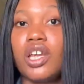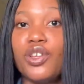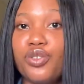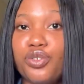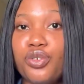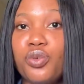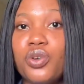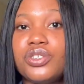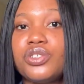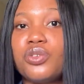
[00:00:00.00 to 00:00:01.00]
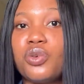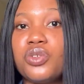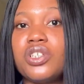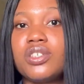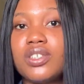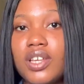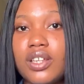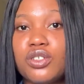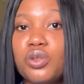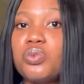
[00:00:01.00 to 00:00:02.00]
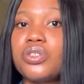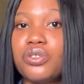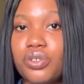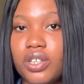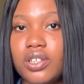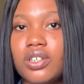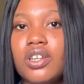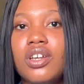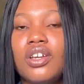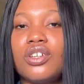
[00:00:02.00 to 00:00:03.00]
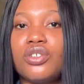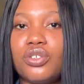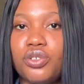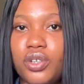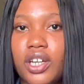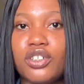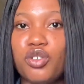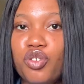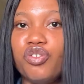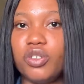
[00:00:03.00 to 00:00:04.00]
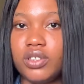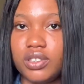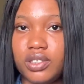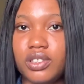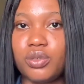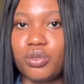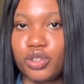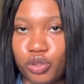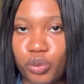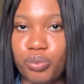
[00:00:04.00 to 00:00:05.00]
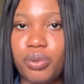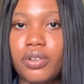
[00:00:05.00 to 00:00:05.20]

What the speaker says: It will do what Koji Sand Soap is doing, so you can go for this soap.